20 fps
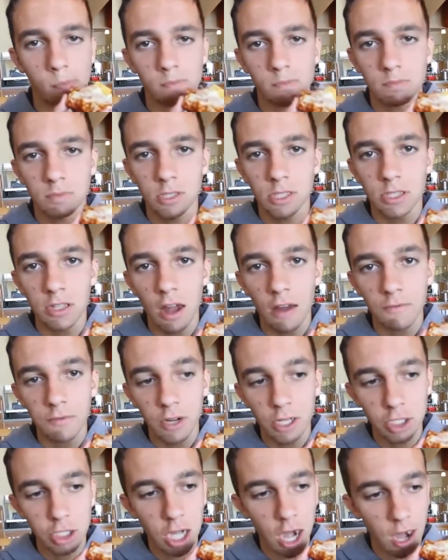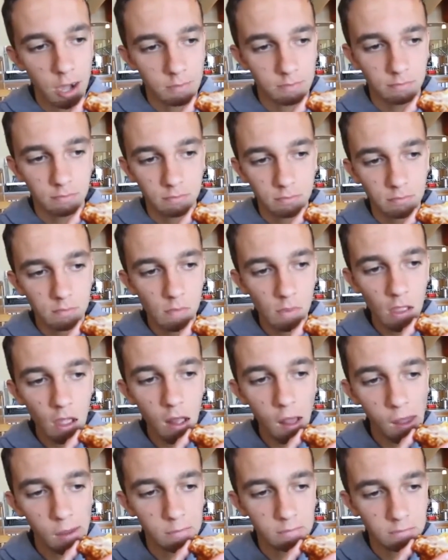It's not fresh cut.
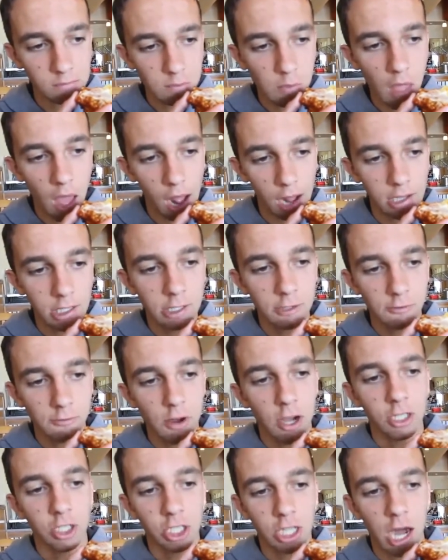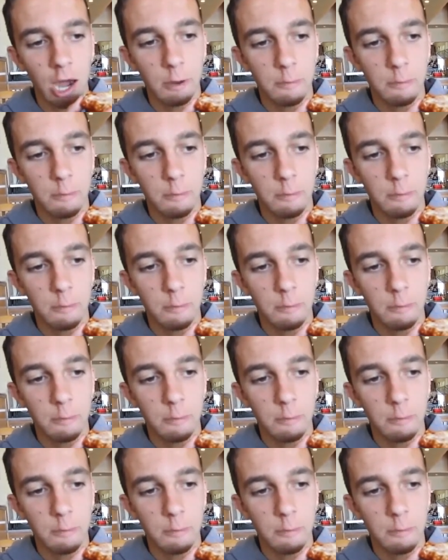I need a fresh cut.